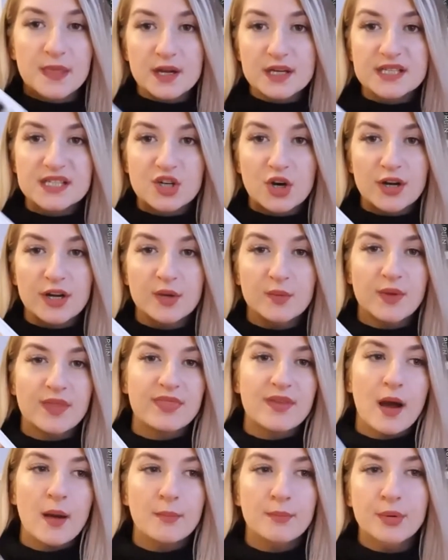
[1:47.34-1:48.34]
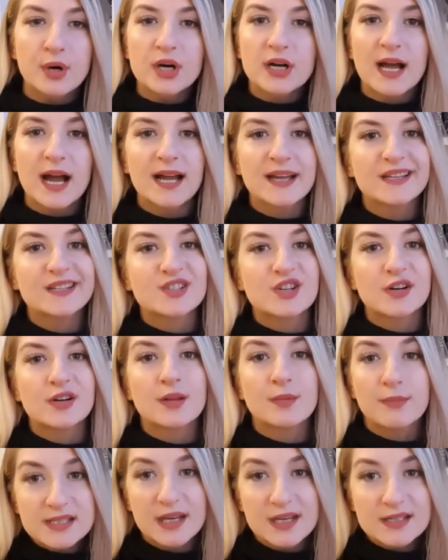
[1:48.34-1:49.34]
Starting with that book, I
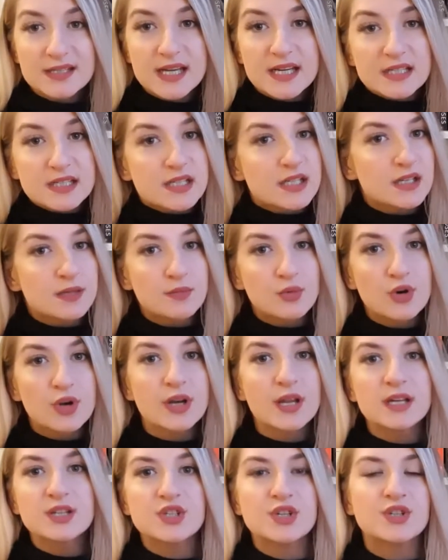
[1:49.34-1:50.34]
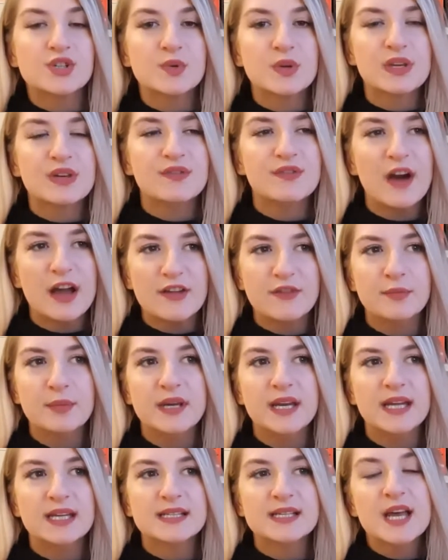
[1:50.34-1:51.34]
started meditating in the morning, just doing 5
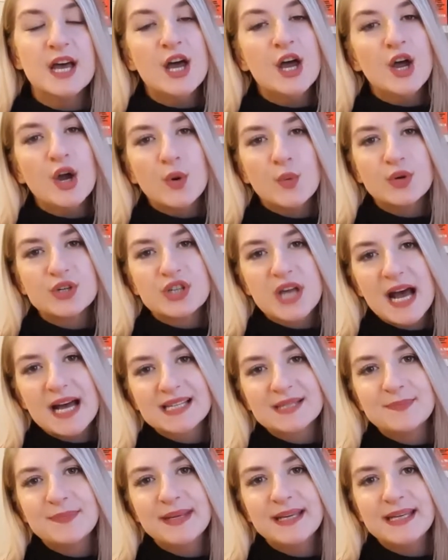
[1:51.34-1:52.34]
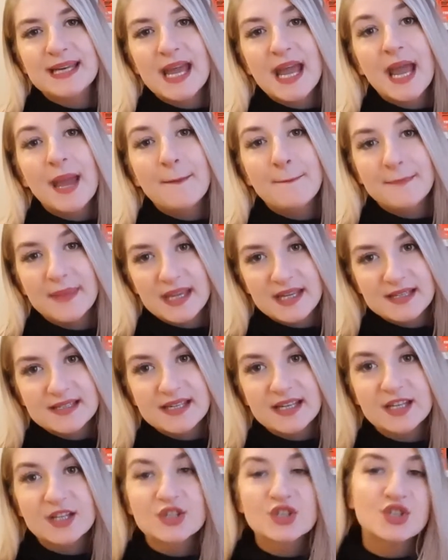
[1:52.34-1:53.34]
minutes, which has been
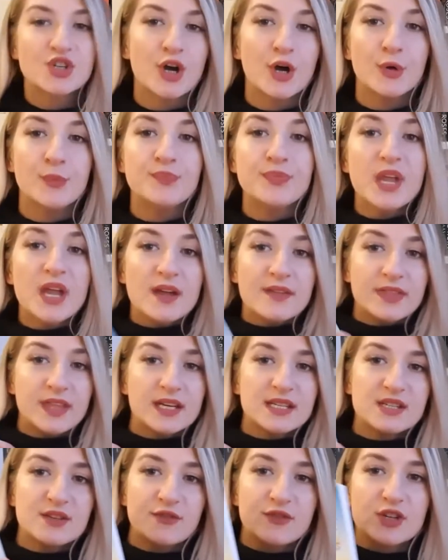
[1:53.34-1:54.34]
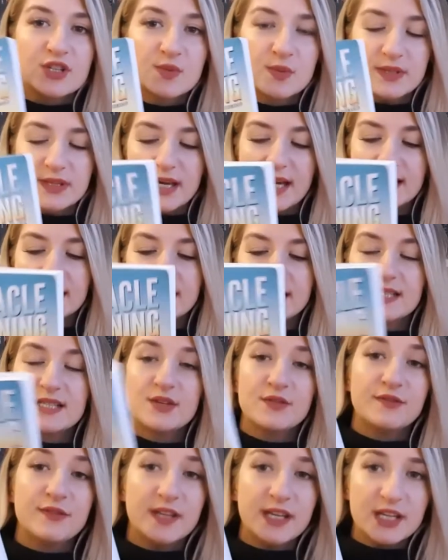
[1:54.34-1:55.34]
amazing. So that is the first one that I need
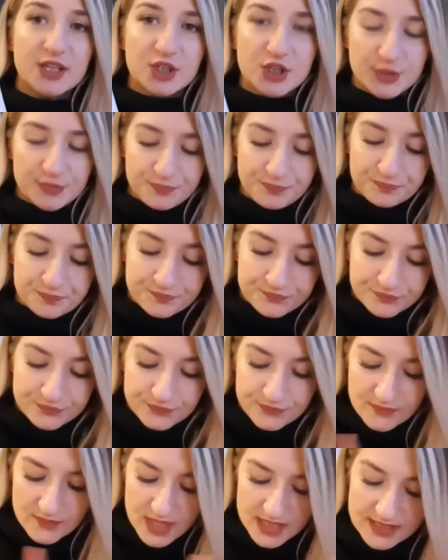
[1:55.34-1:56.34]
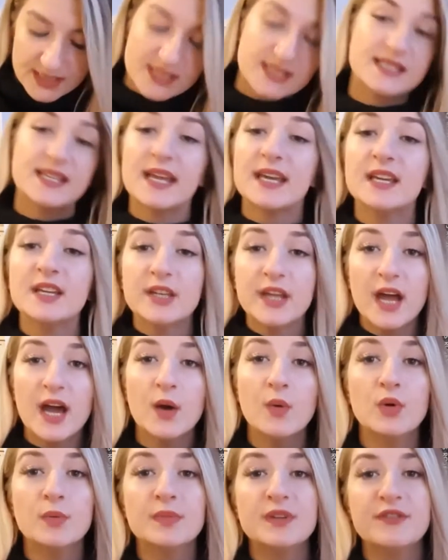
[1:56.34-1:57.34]
to finish. The second that
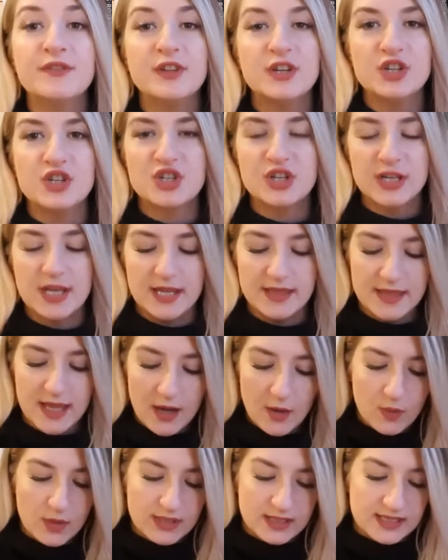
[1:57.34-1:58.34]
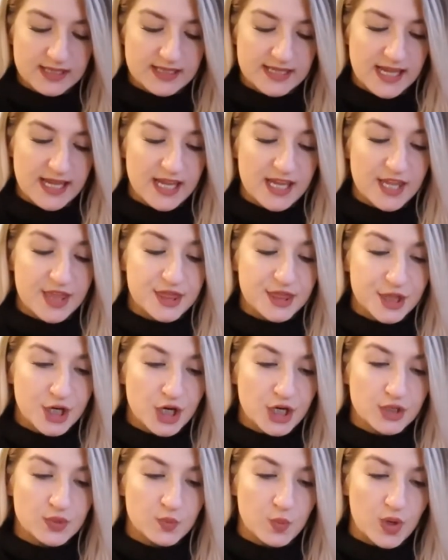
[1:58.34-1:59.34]
I will be finishing, and that one is a
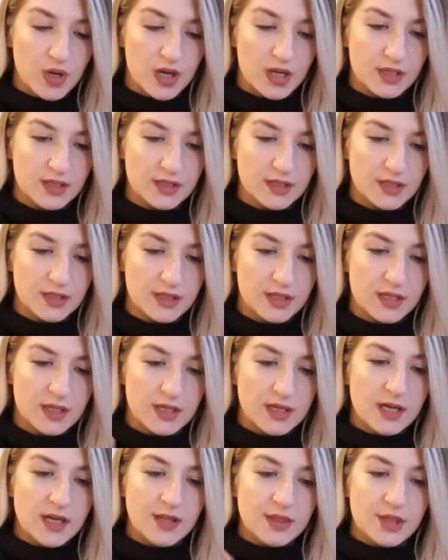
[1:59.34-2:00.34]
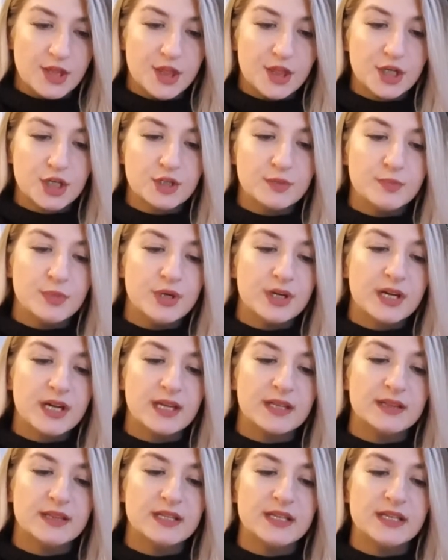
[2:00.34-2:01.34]
third one, the third book
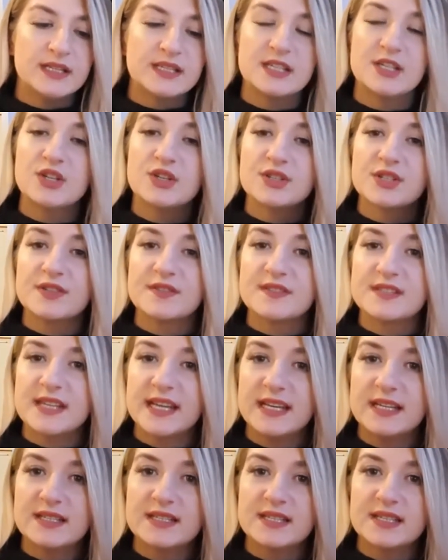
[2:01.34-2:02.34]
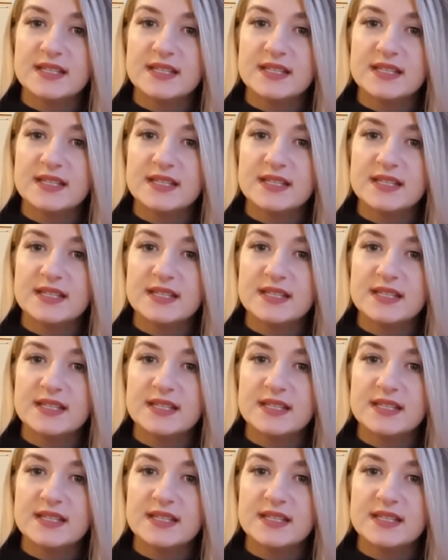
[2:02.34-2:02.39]
in the Sinners of Saints